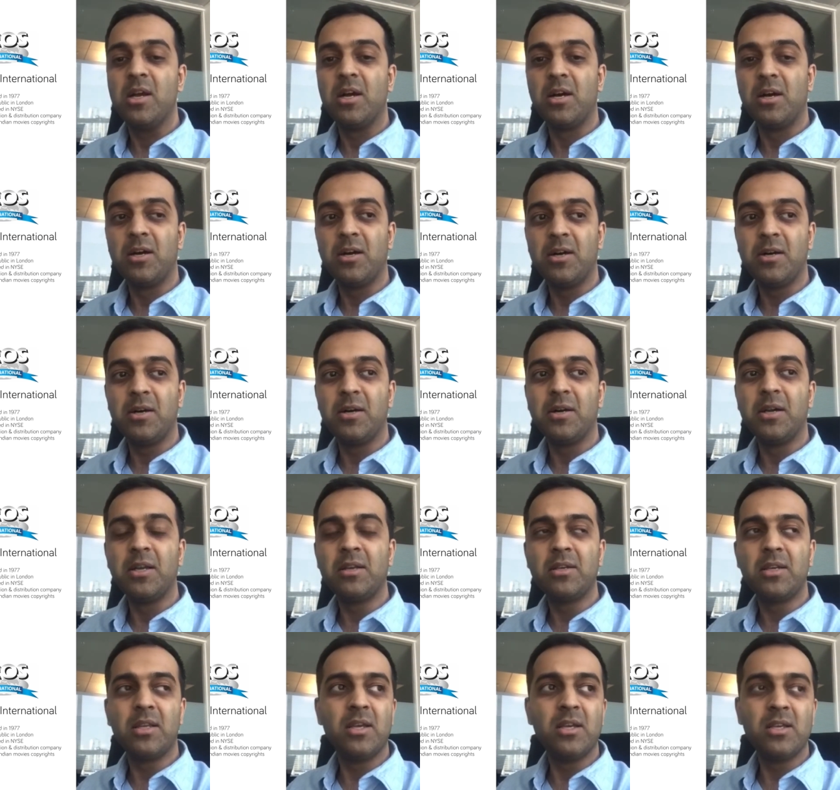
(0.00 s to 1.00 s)
Uh,
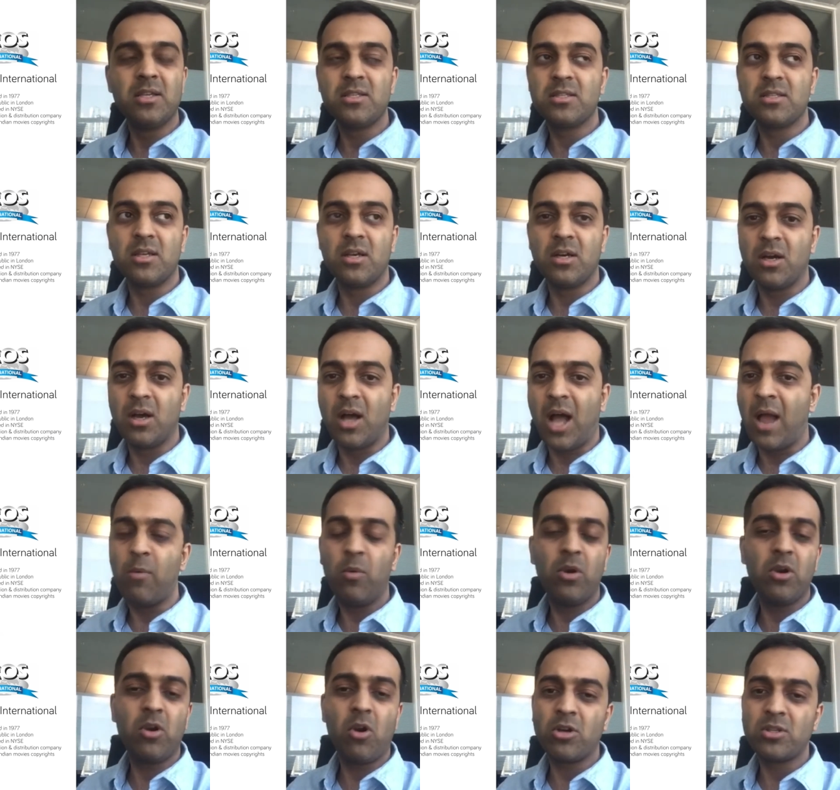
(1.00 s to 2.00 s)
it is, uh, I
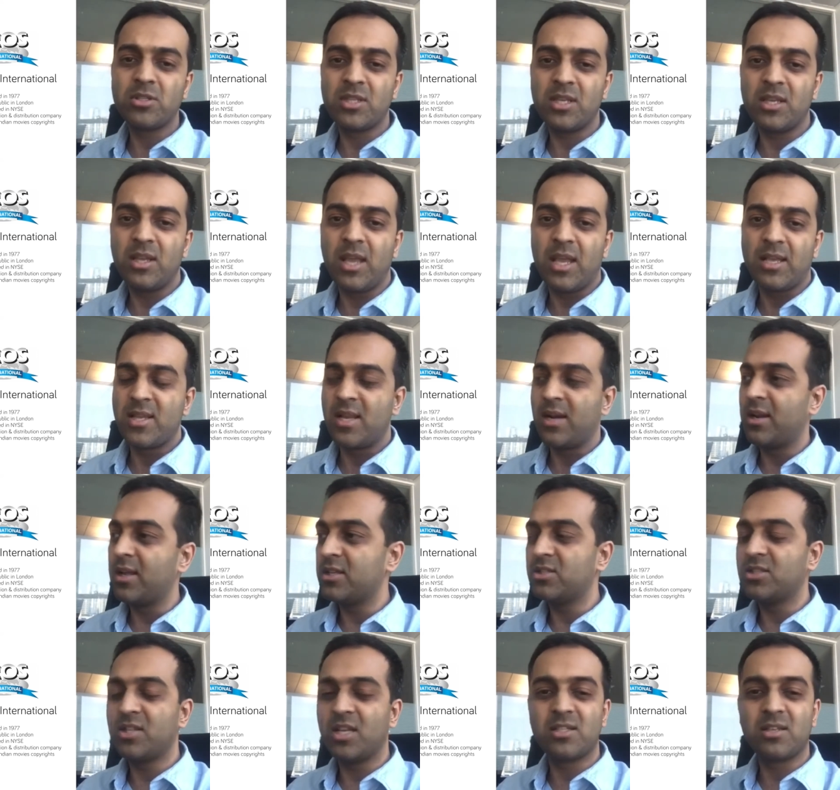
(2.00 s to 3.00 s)
will not say Xender
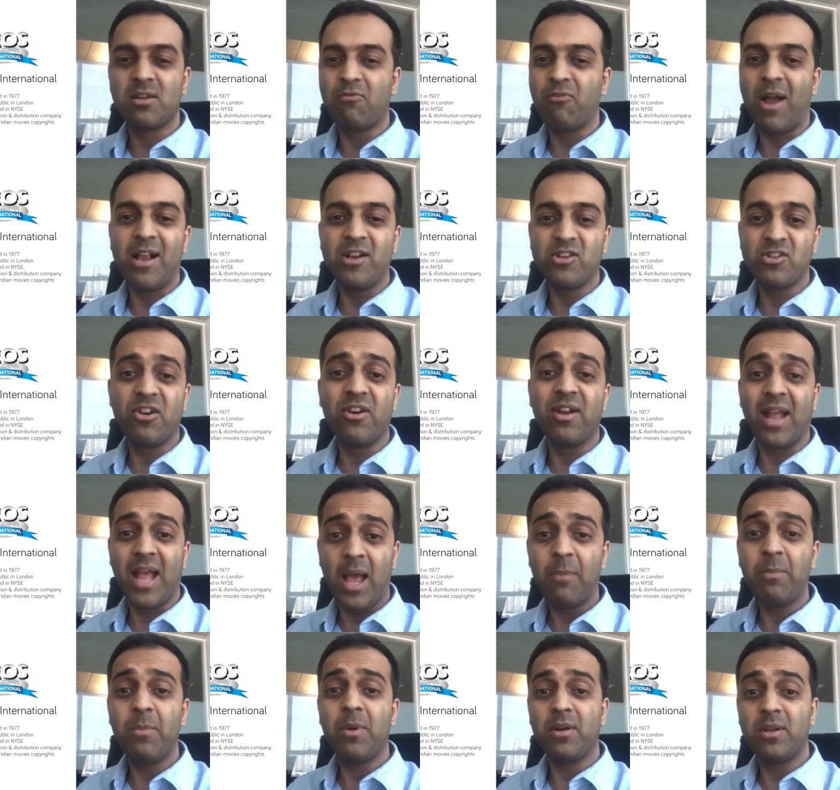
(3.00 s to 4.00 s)
is just a file sharing
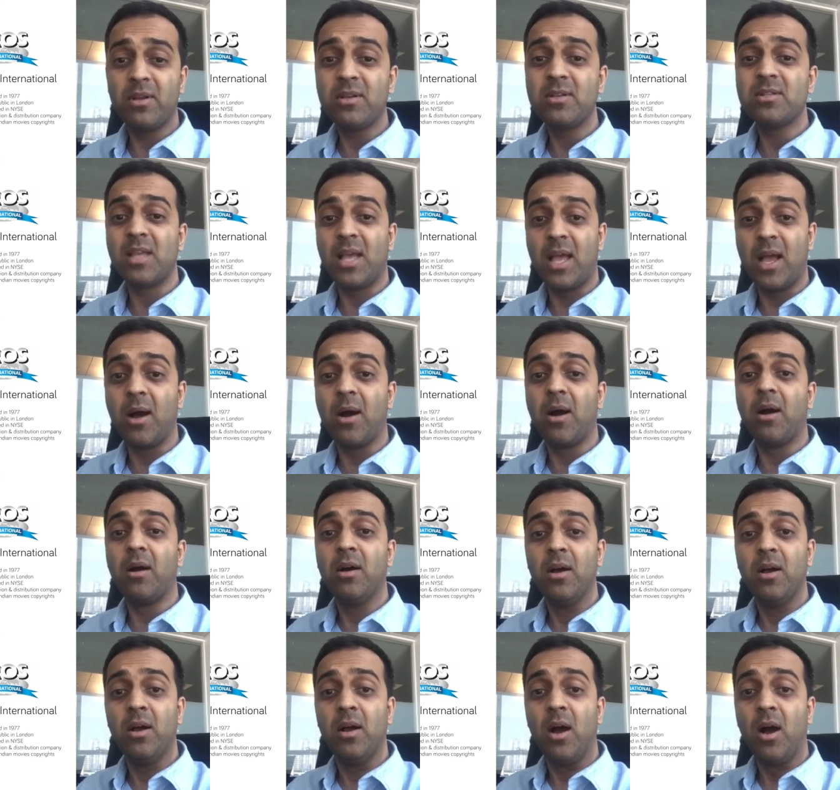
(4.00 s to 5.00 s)
app, it is
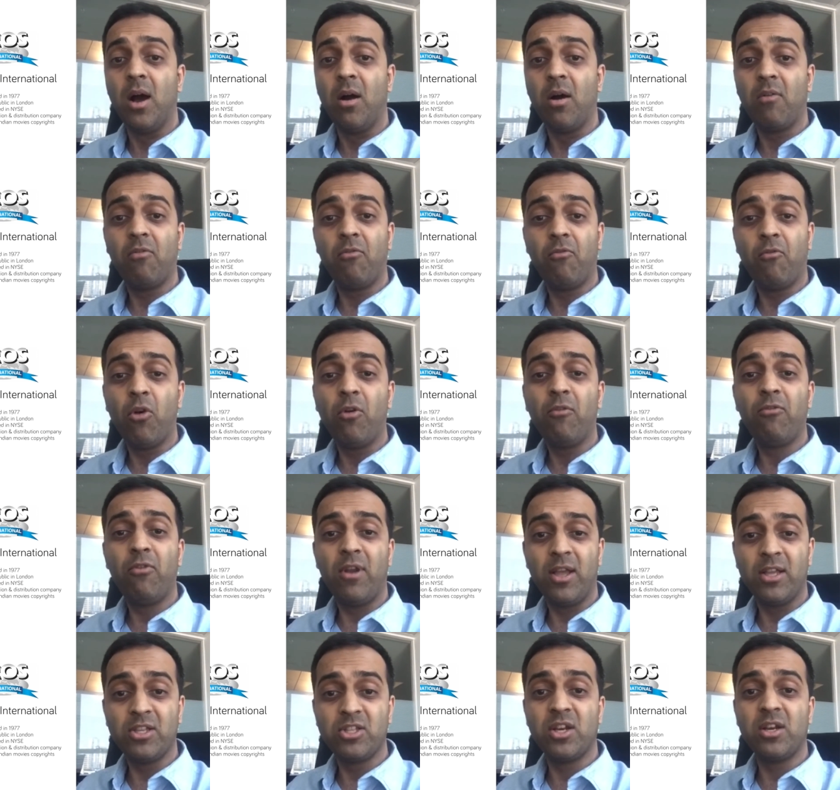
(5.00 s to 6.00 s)
a, a full
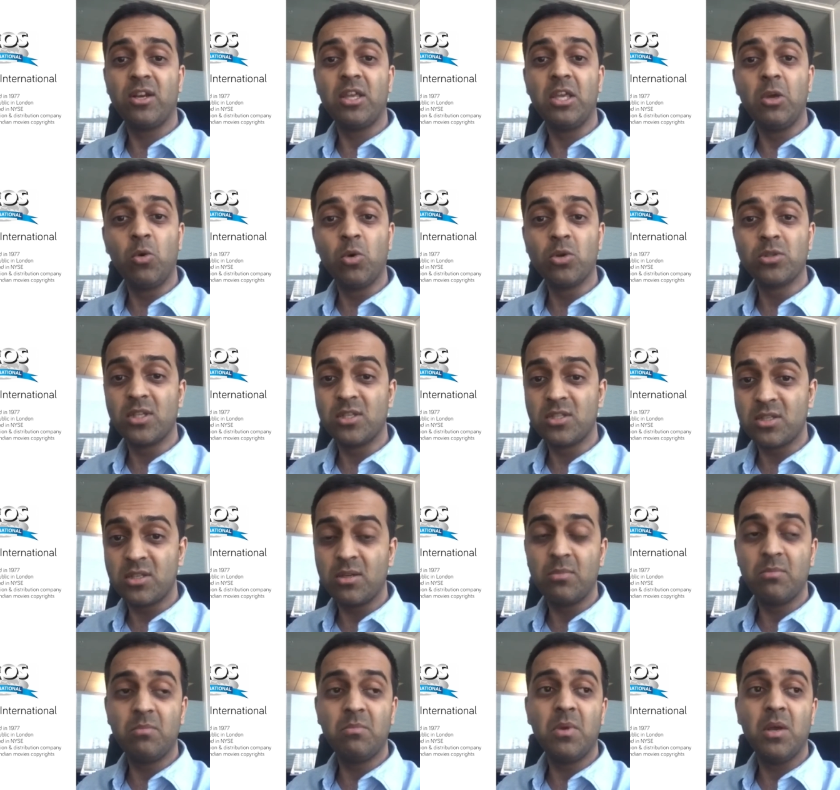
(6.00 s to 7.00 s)
fledged
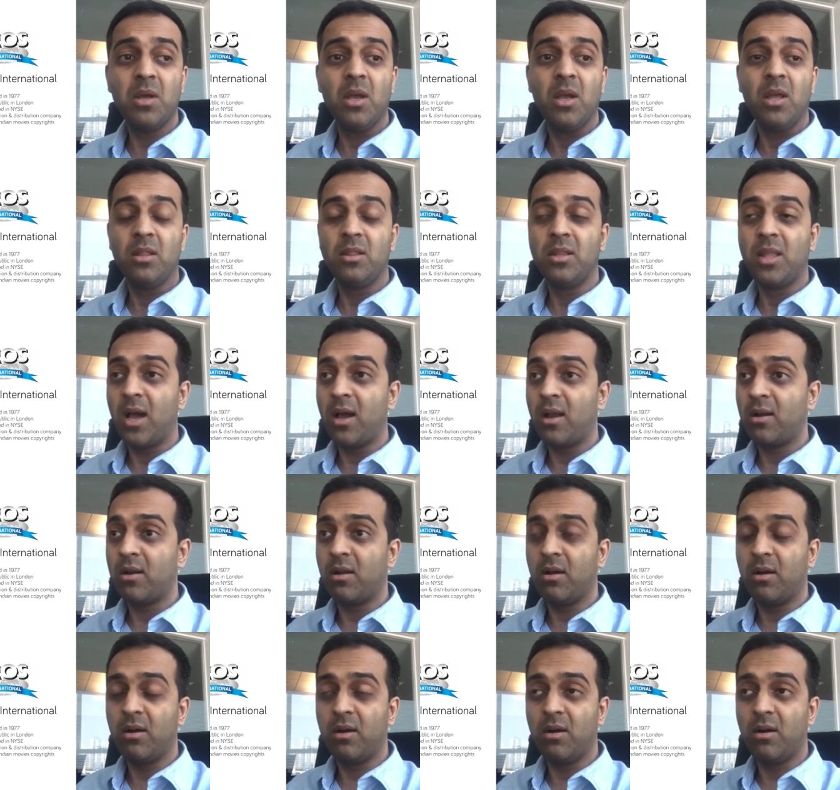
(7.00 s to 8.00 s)
ecosystem. They are
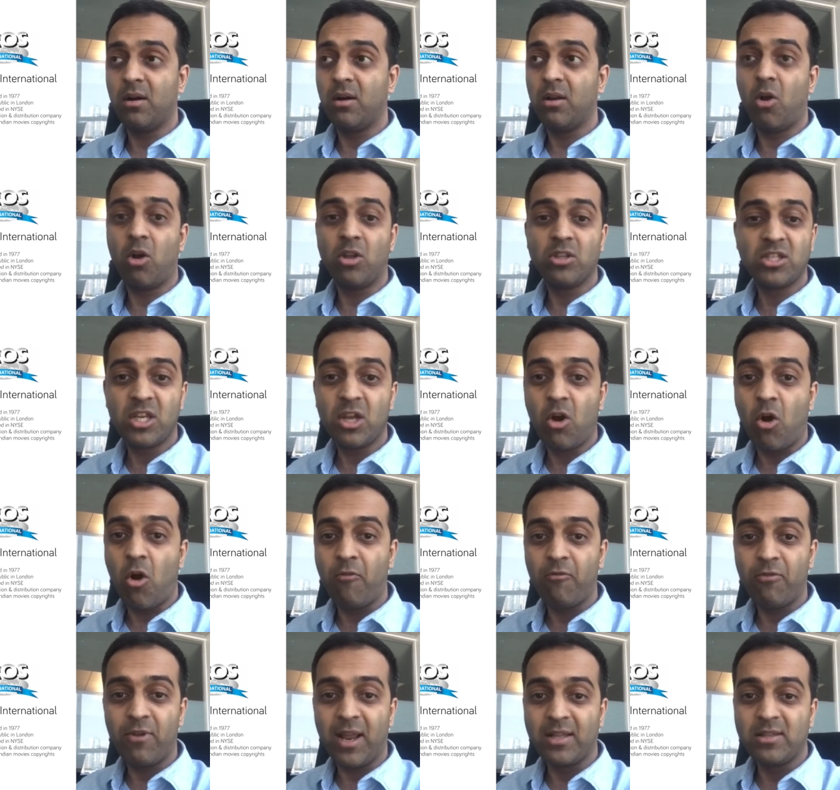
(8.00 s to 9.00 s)
uh, launching an
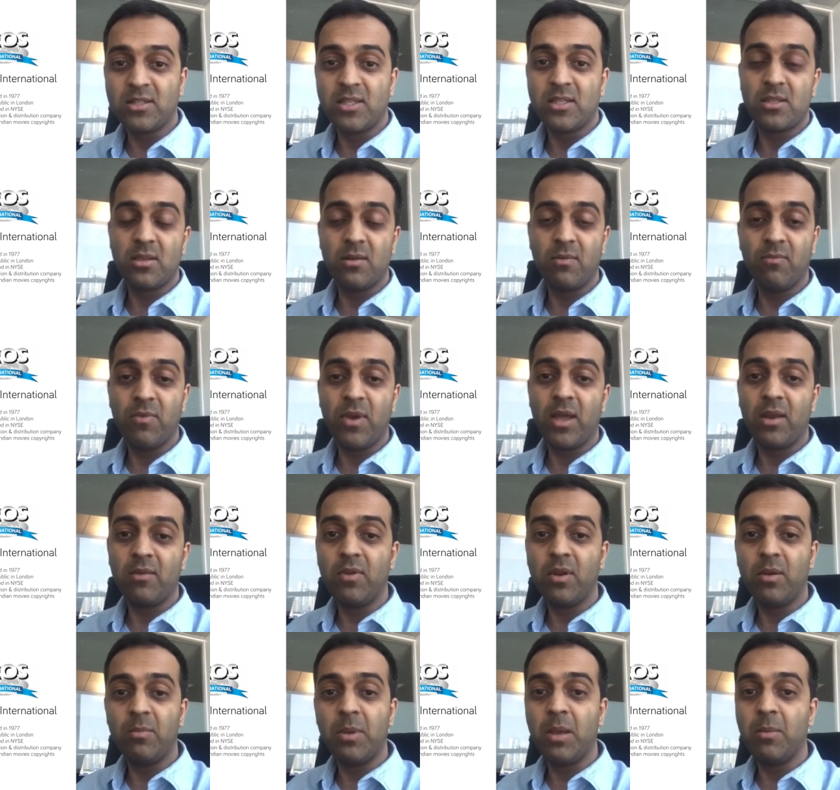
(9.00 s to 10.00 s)
offline system where
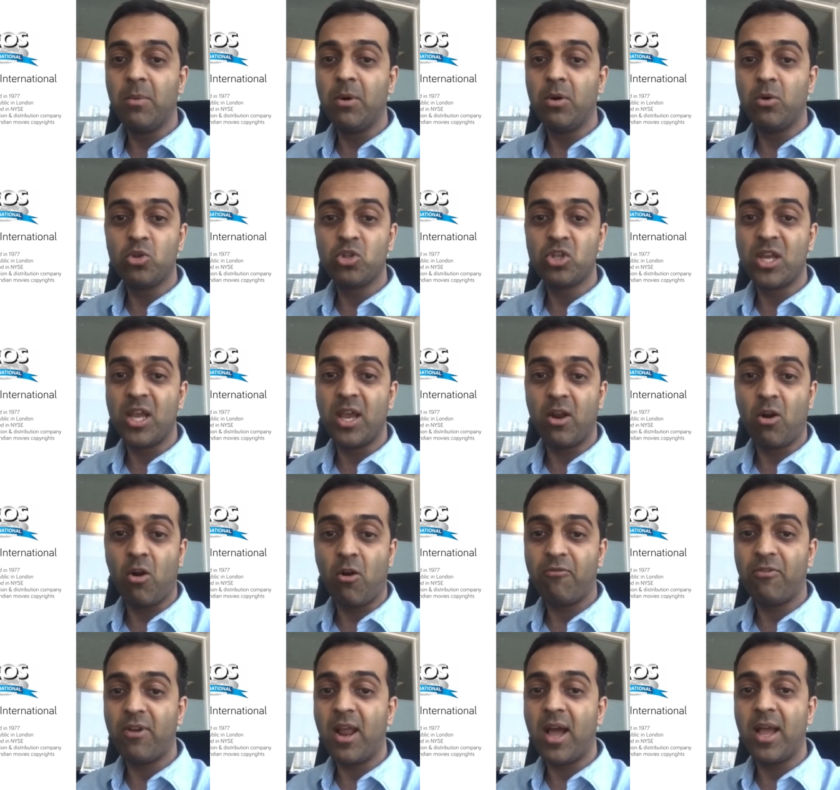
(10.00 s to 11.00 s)
we'll be able to share
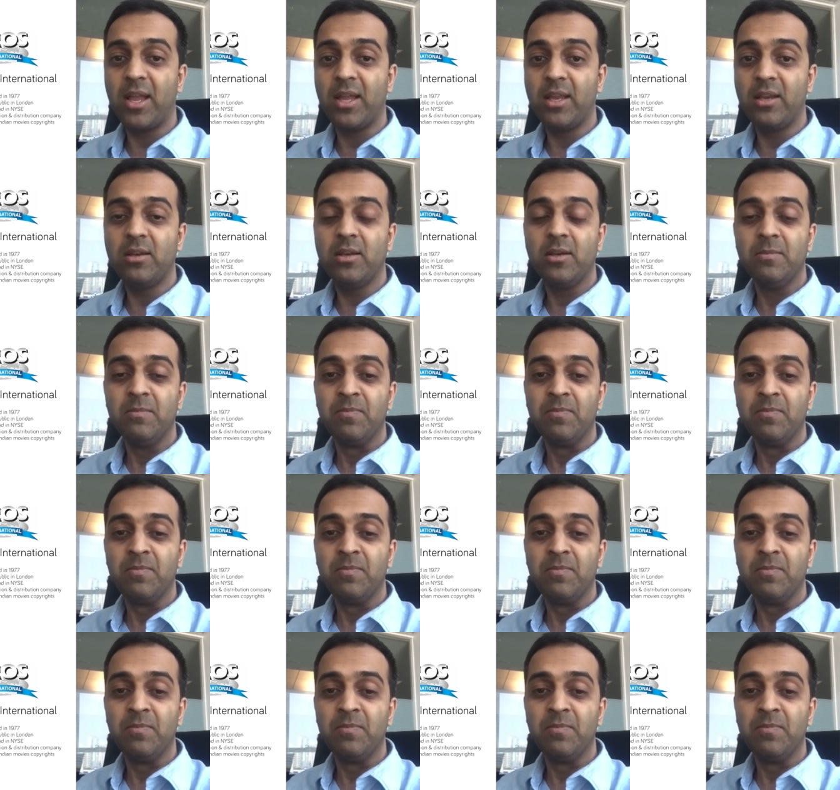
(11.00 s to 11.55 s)
offline